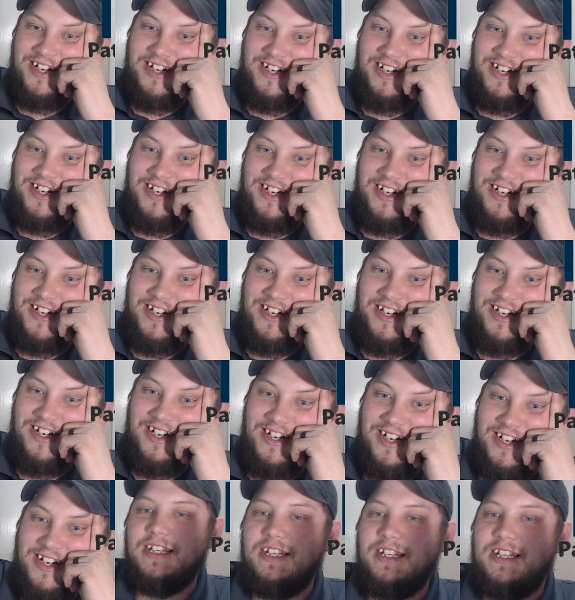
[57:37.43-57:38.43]
Like, to
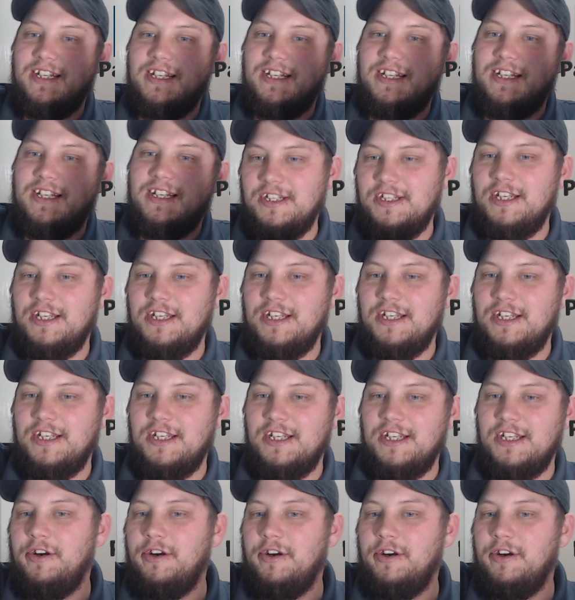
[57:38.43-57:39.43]
replace, like, using the insurance
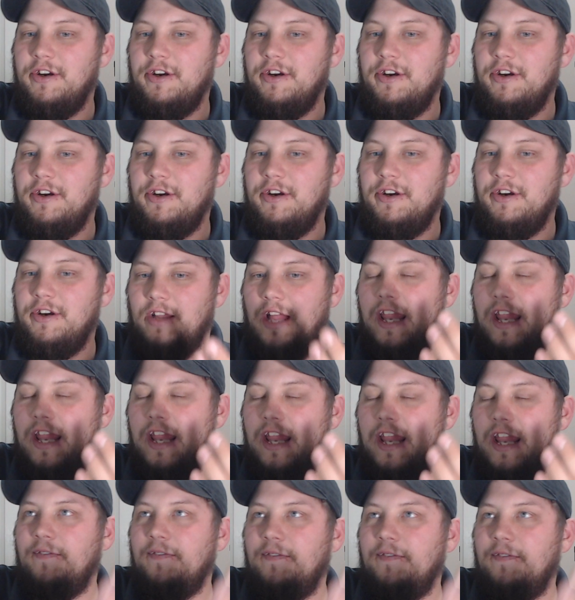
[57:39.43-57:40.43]
money to replace it. I think
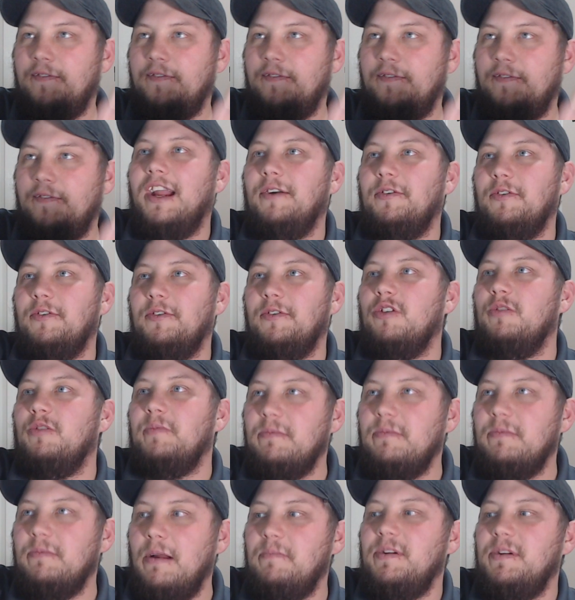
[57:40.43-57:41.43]
the first thing I would order would
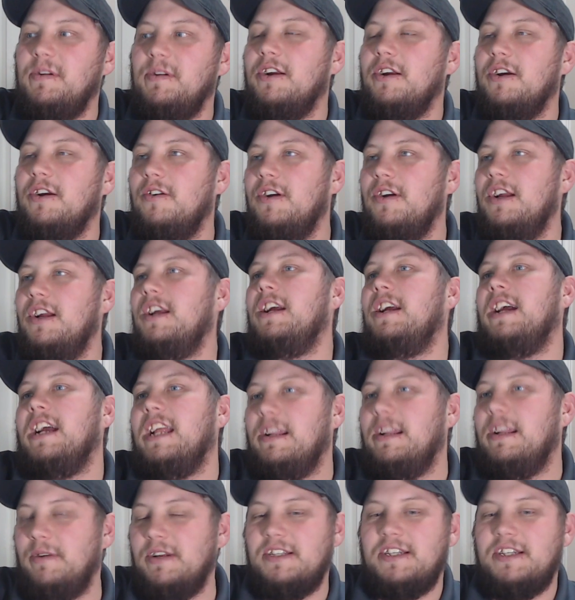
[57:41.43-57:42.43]
be my Pico, and
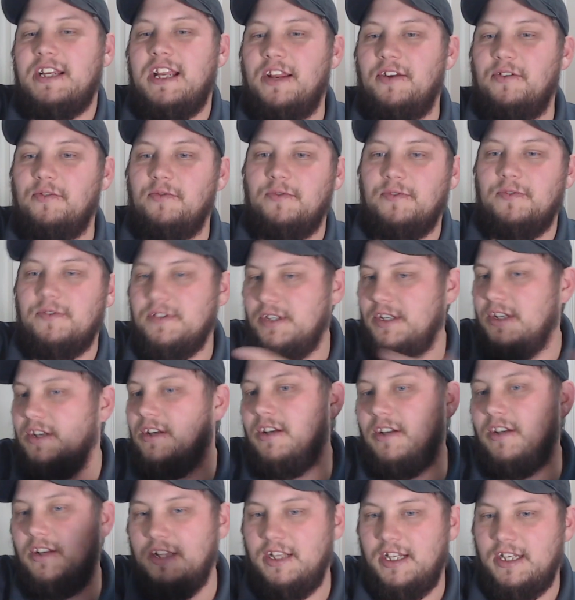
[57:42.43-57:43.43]
then my scan tools.
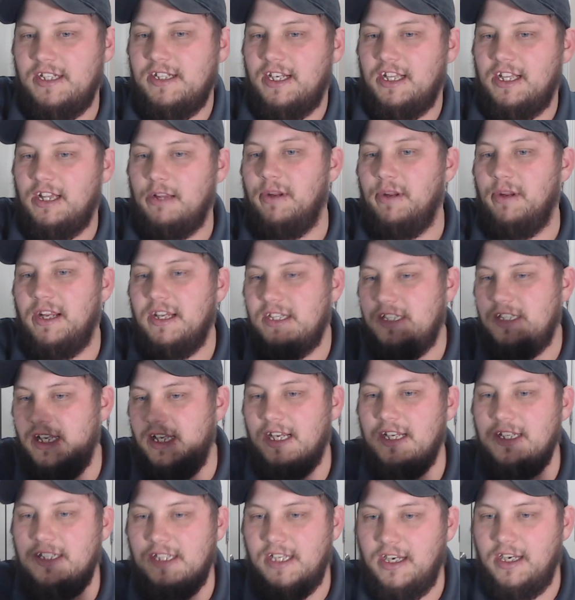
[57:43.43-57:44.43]
That's, like, the biggest
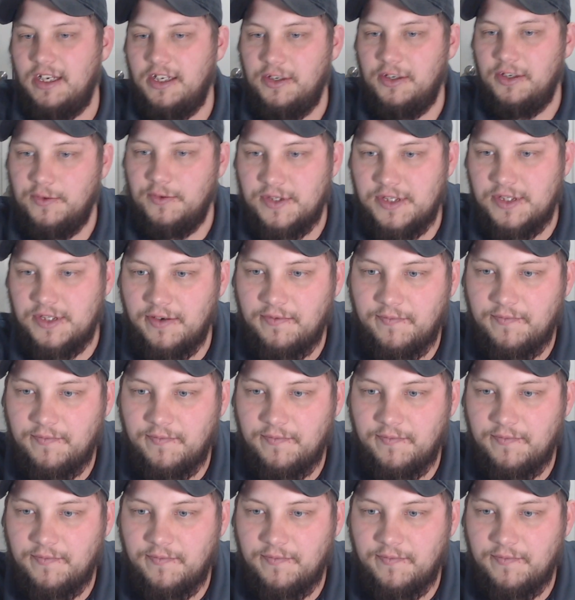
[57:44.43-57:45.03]
things that I use.